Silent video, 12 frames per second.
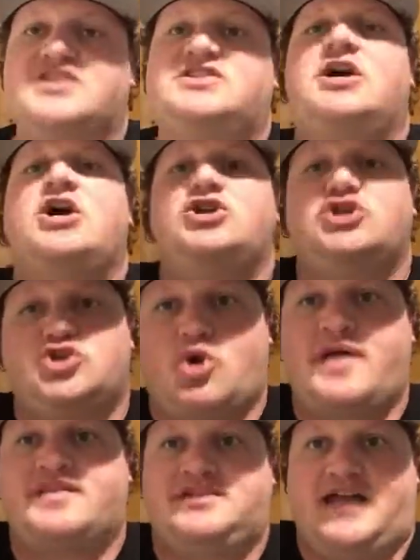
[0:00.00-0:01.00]
This
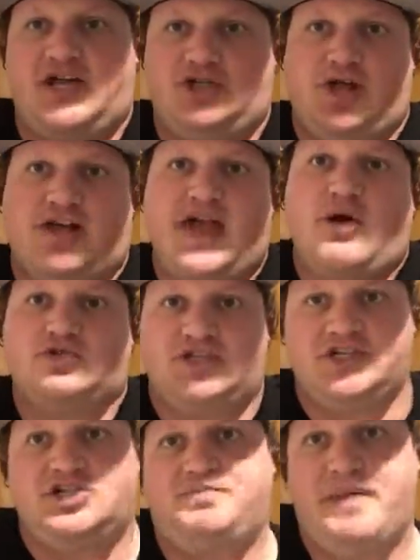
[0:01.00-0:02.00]
destroying the statue like that was
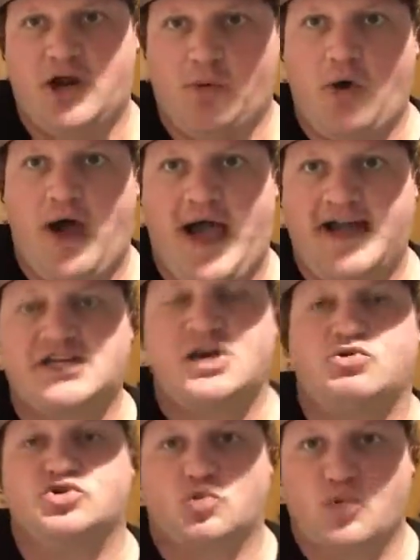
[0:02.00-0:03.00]
a despicable act and
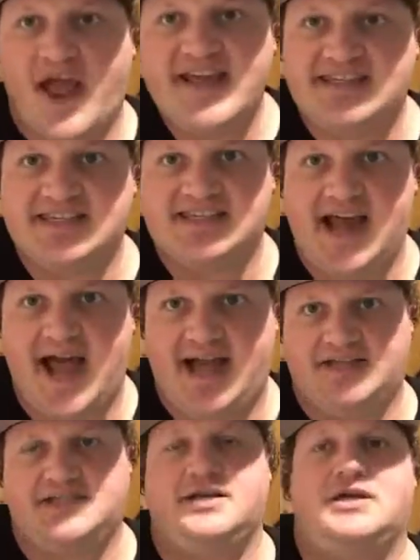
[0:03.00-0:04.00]
it was a racist
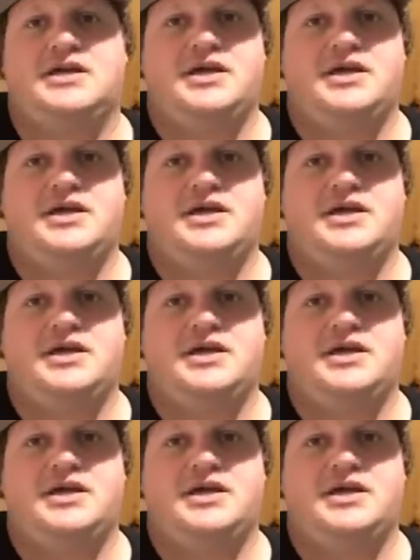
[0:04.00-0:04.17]
act